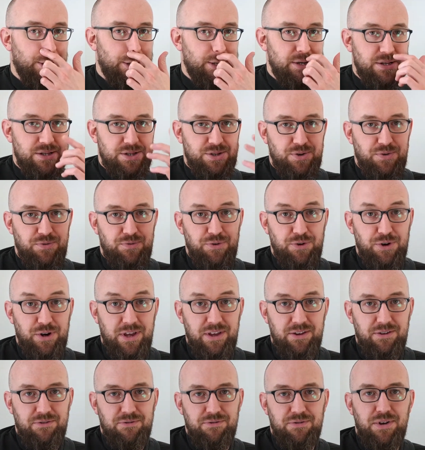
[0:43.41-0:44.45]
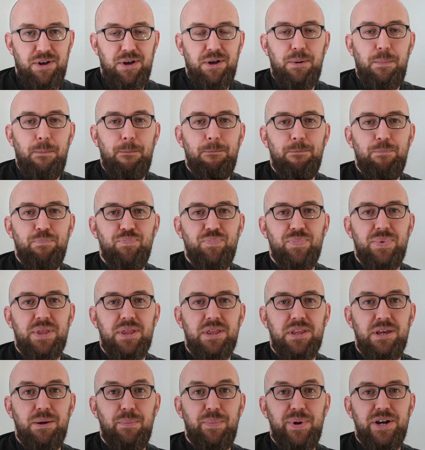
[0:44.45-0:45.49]
so forgive
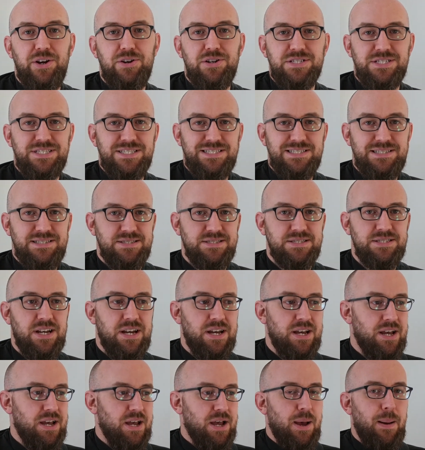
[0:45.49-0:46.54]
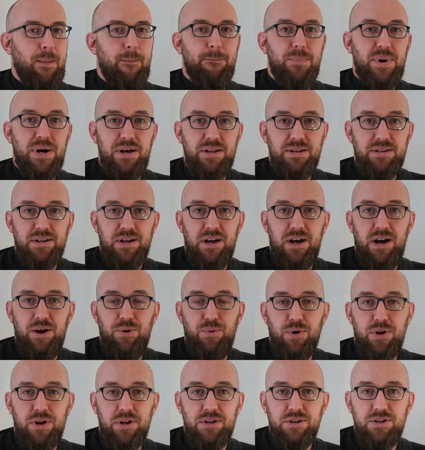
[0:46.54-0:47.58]
the appearances. But I
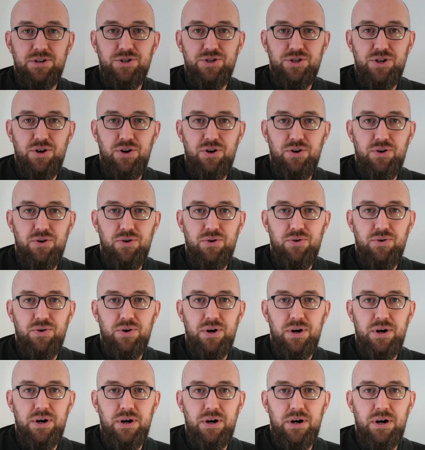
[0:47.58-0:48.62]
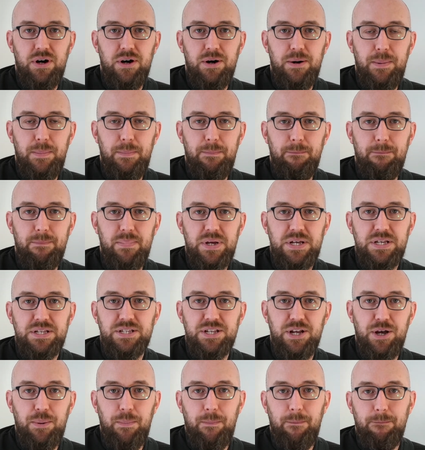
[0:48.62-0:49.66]
wanted to show
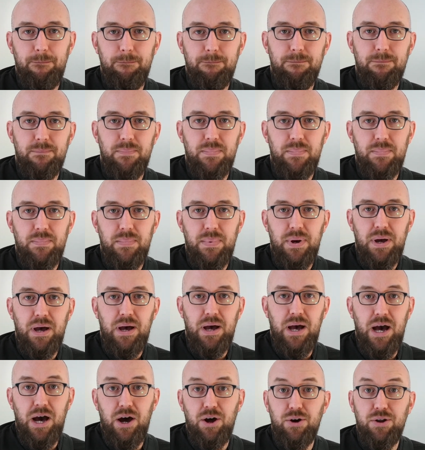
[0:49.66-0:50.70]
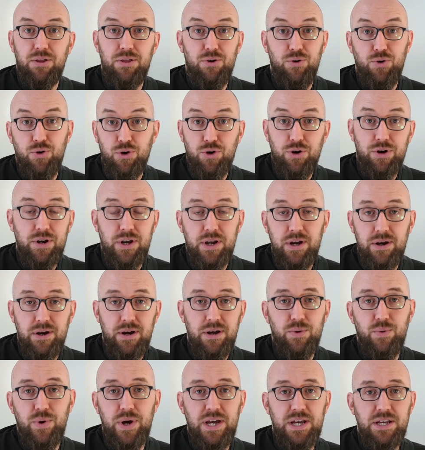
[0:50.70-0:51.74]
some out of the ordinary
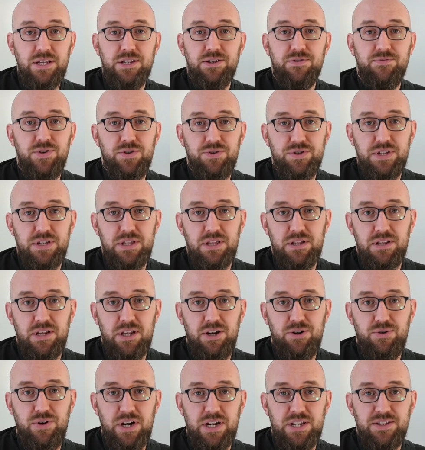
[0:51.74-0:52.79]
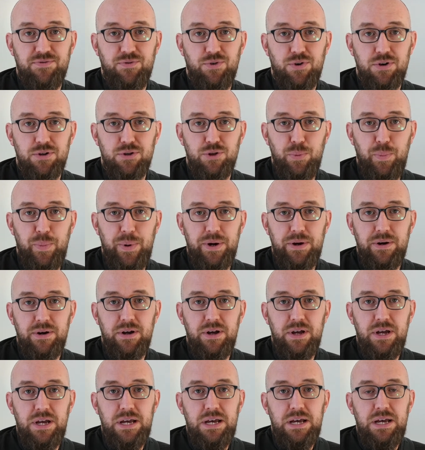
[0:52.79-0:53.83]
ways of using the Ditto X4 looper,
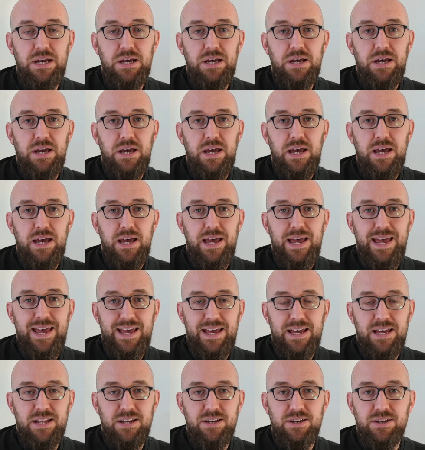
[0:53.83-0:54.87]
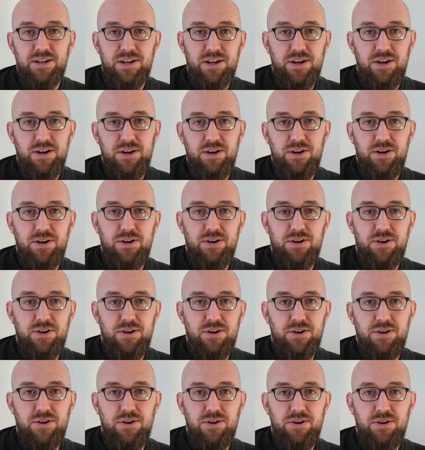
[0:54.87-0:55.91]
and
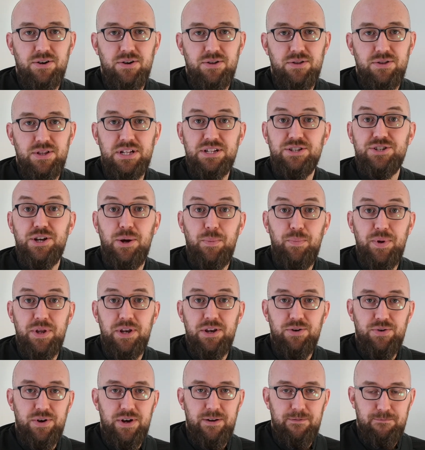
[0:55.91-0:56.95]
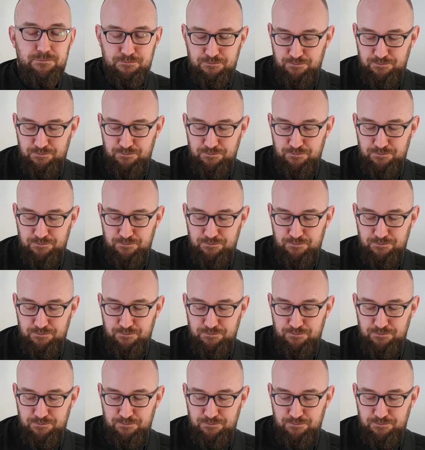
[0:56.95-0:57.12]
let's jump into it.